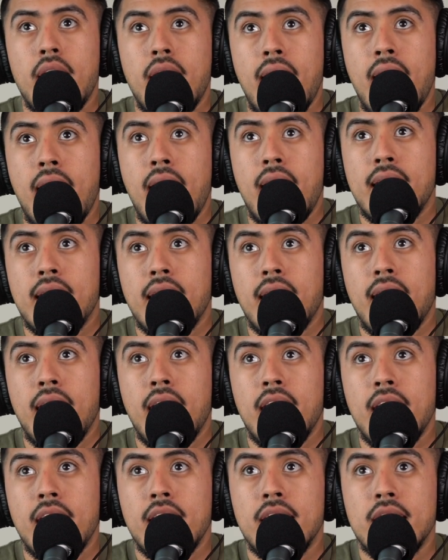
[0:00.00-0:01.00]
at
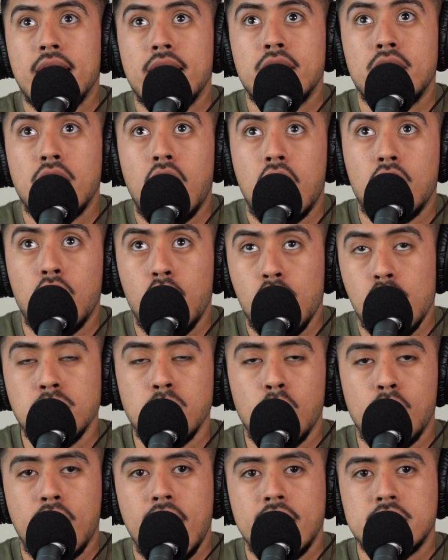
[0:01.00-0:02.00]
a not home
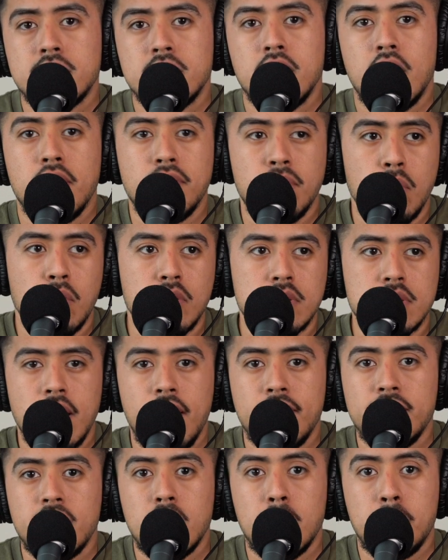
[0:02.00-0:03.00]
location? Of course,
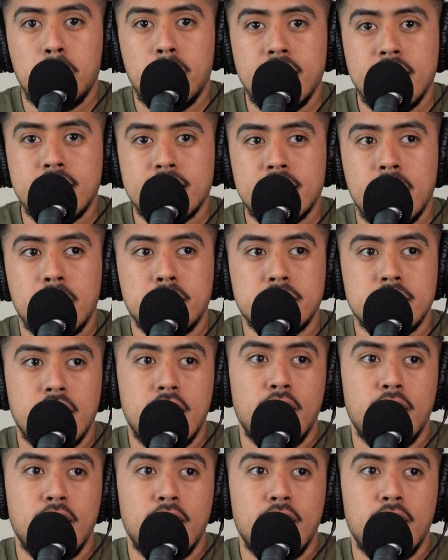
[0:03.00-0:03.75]
I've done it plenty of times.